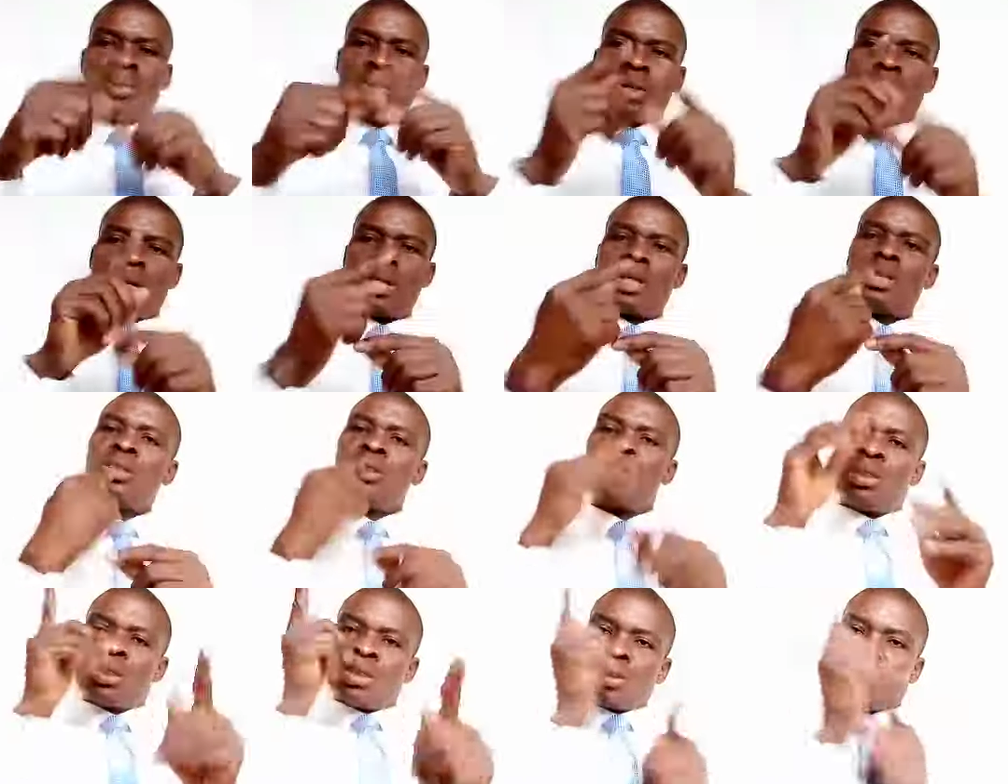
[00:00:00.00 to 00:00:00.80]
Here you are
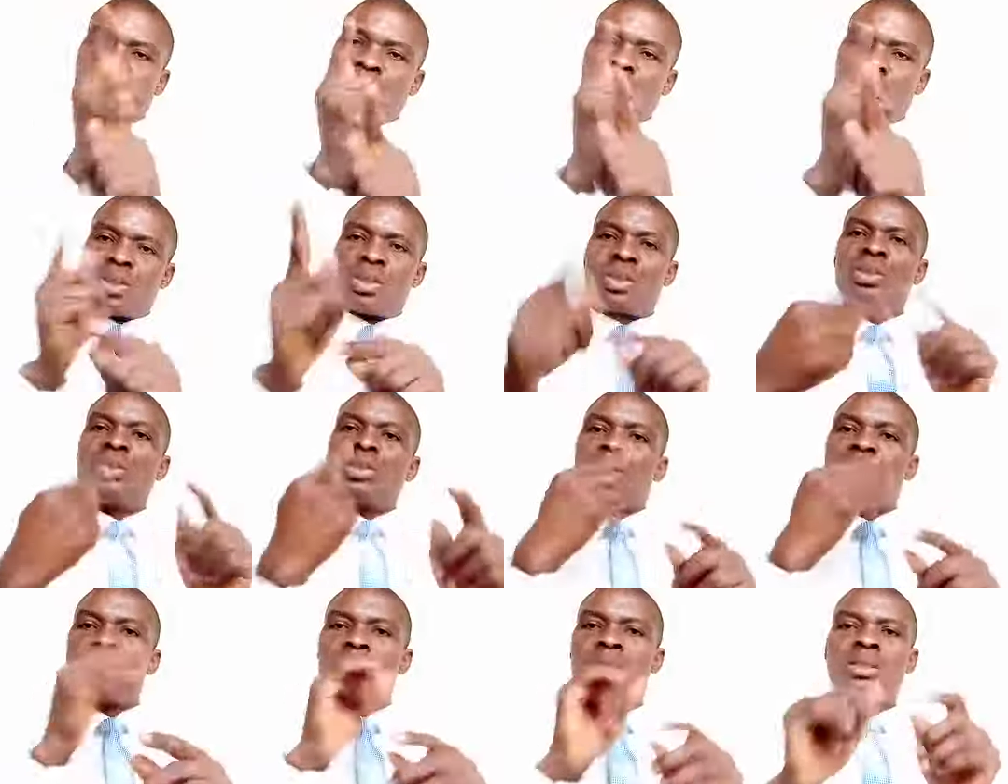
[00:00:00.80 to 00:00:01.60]
speaking the
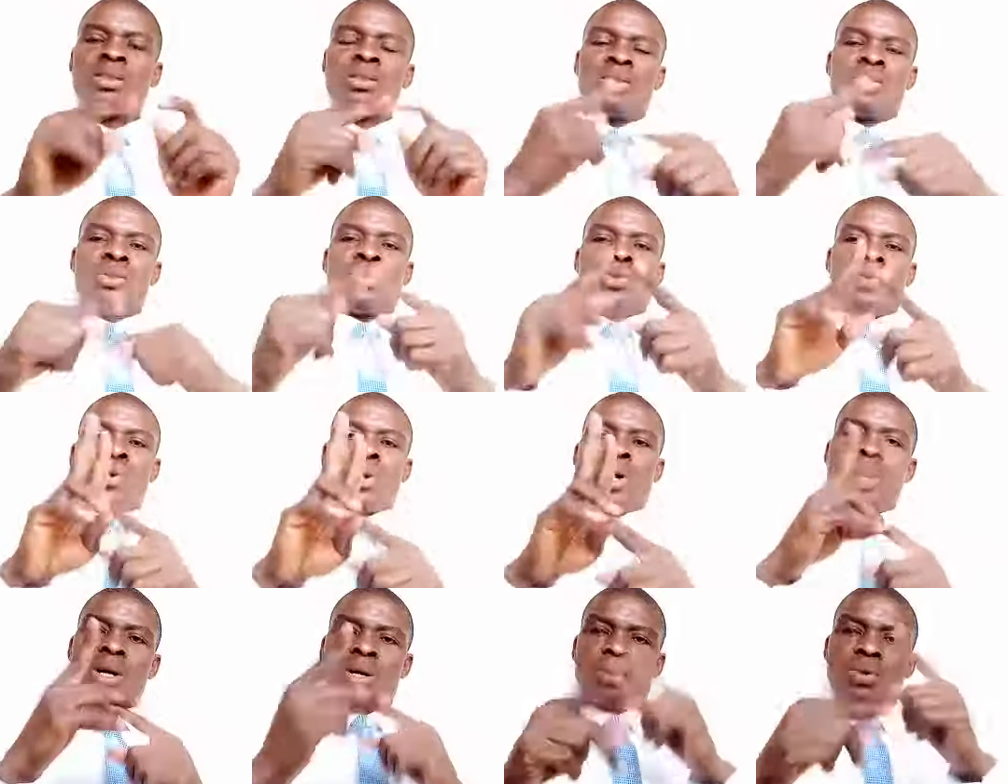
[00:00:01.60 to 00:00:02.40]
literal,
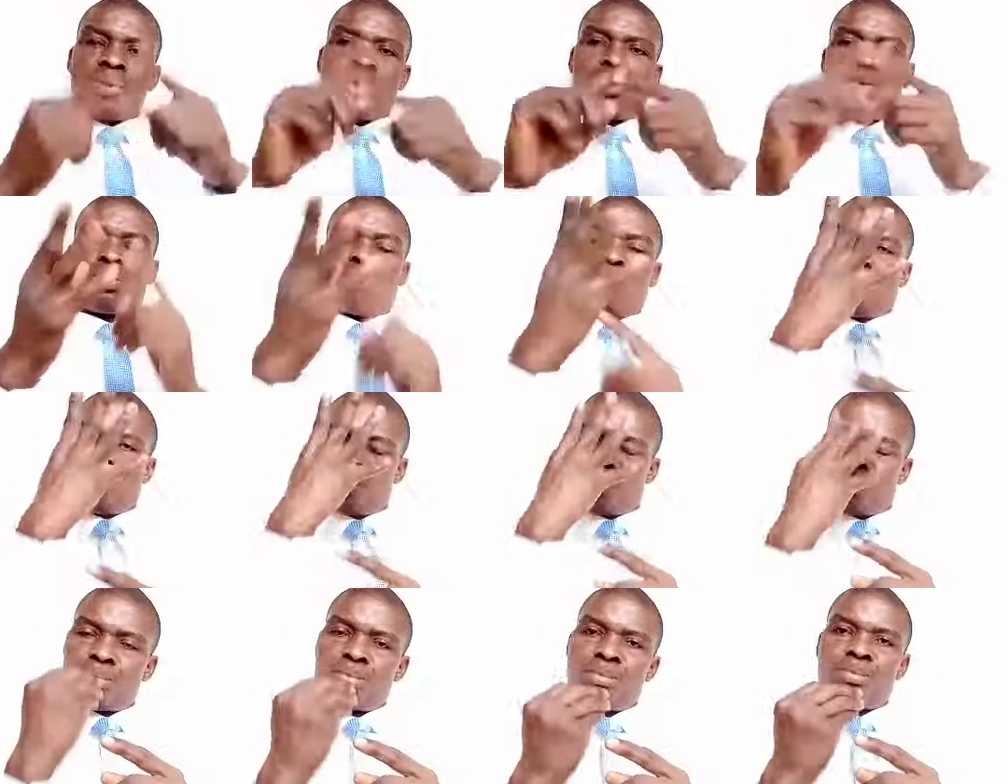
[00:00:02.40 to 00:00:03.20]

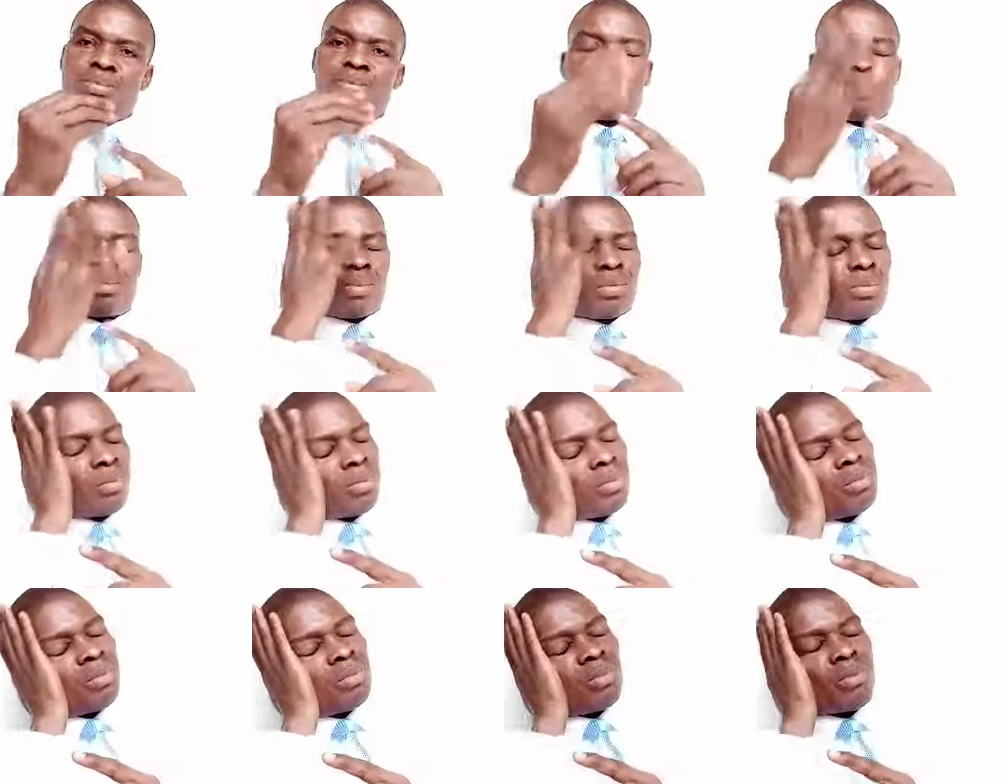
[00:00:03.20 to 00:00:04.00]
ordinary,
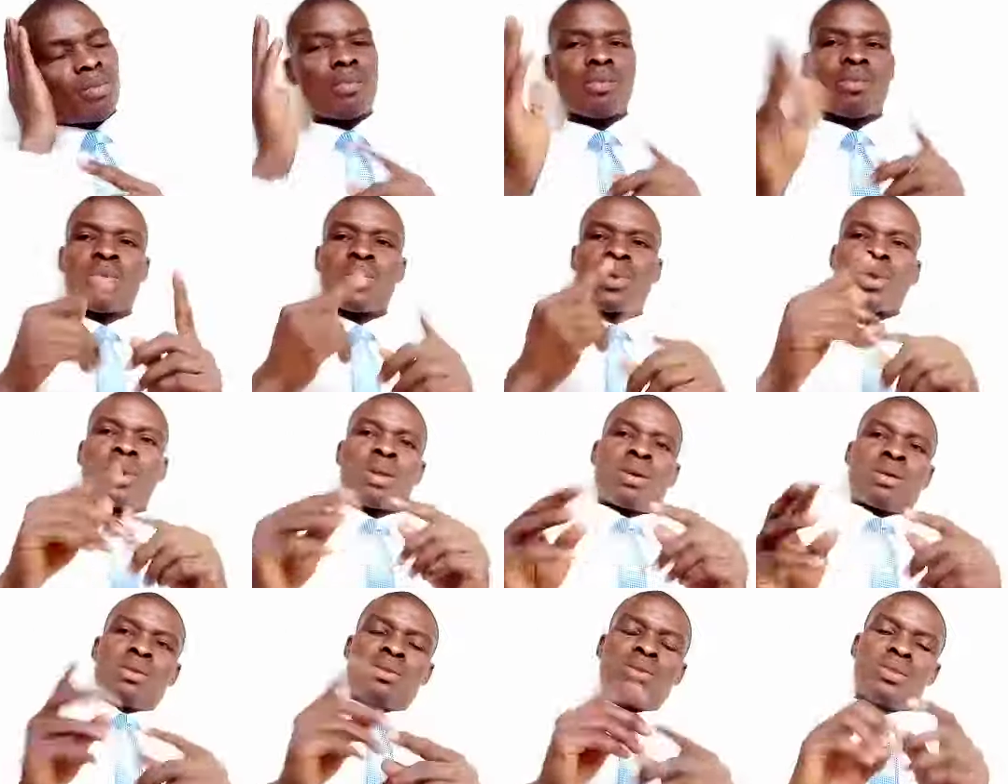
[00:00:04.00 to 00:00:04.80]
efficient
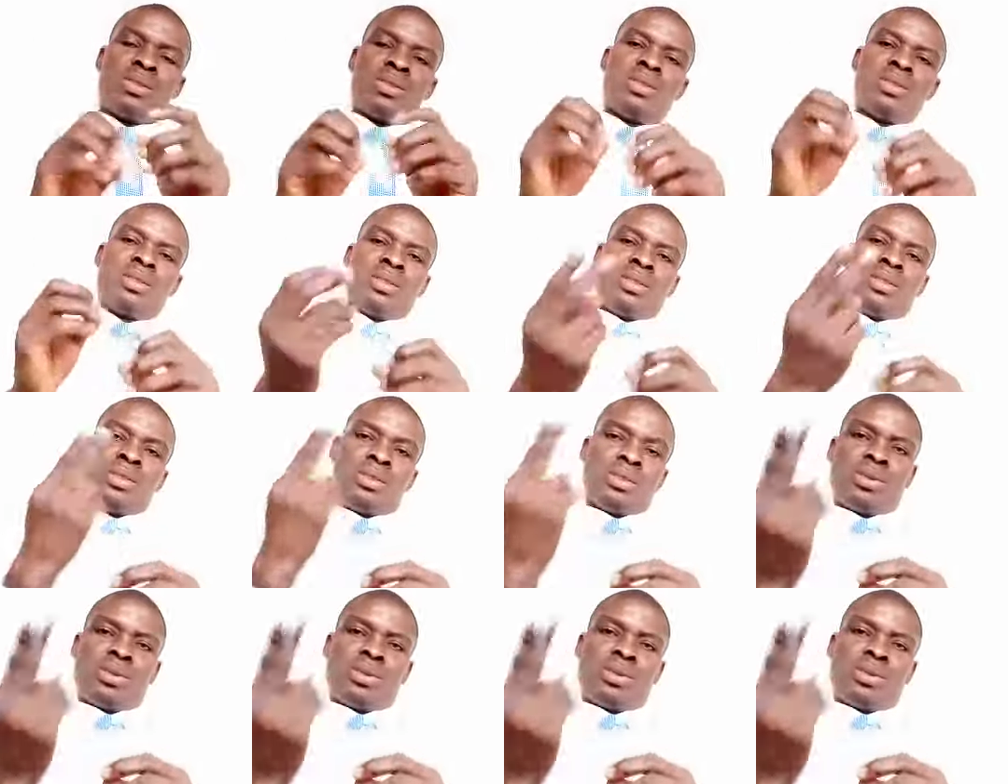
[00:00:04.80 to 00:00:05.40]
language of prose.